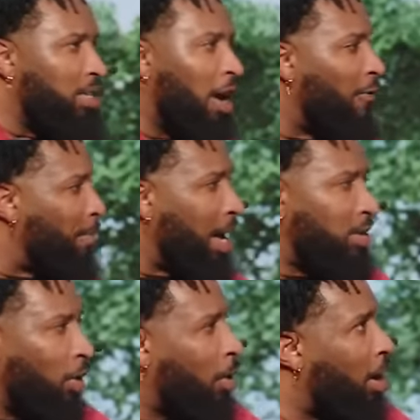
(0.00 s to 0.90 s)
off my
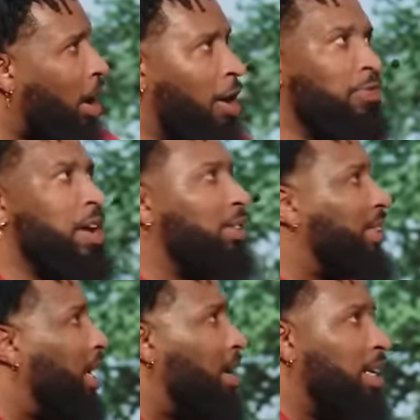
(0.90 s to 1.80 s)
daughter, off their
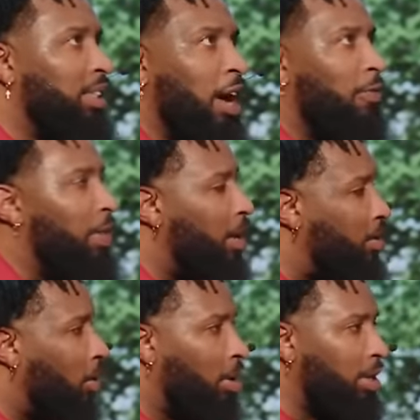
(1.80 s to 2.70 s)
sons, off their
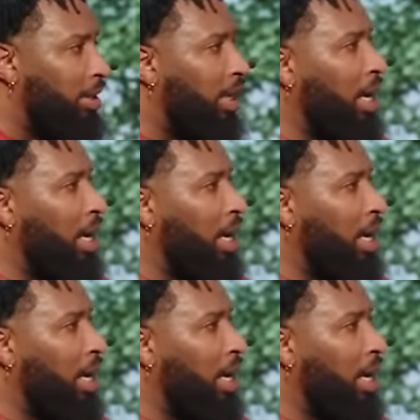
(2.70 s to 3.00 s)
daughters.